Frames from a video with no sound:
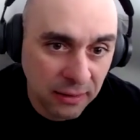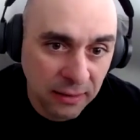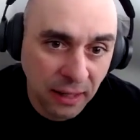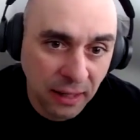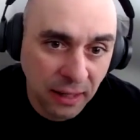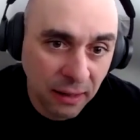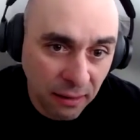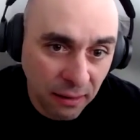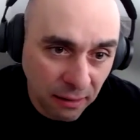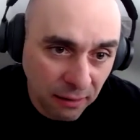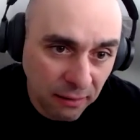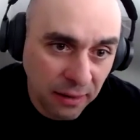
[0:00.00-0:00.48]
It's
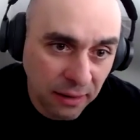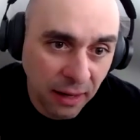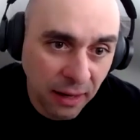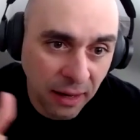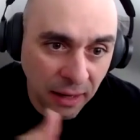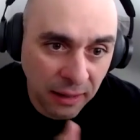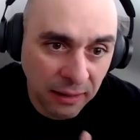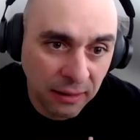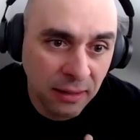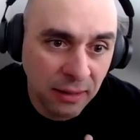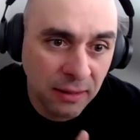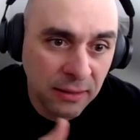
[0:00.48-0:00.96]
like, oh
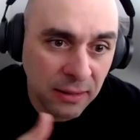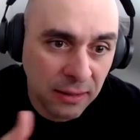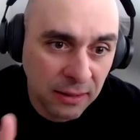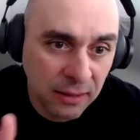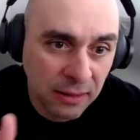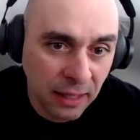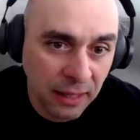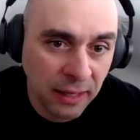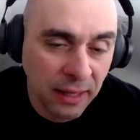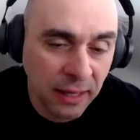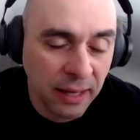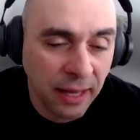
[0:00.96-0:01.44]
yeah, I did
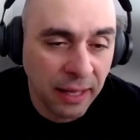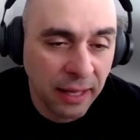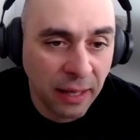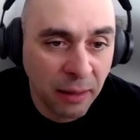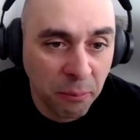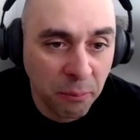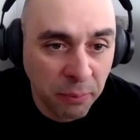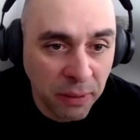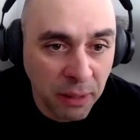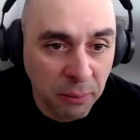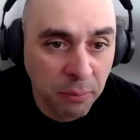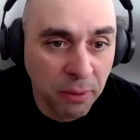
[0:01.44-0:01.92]
CCNA, and
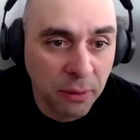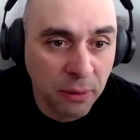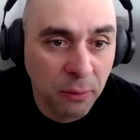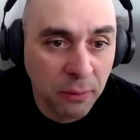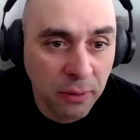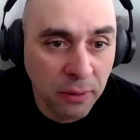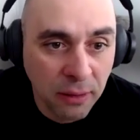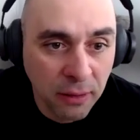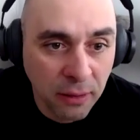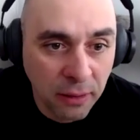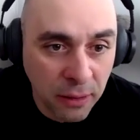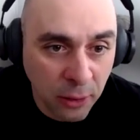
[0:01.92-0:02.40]
then
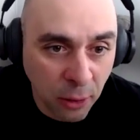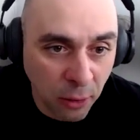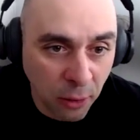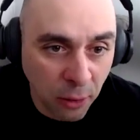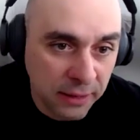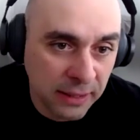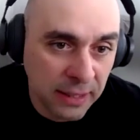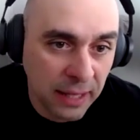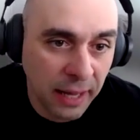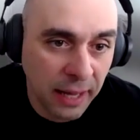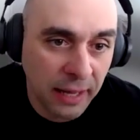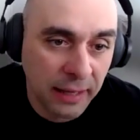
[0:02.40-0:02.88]
people will
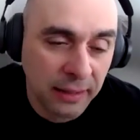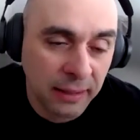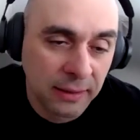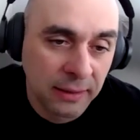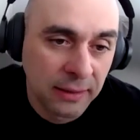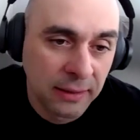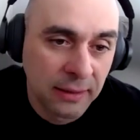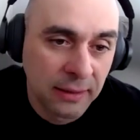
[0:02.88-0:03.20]
notice that.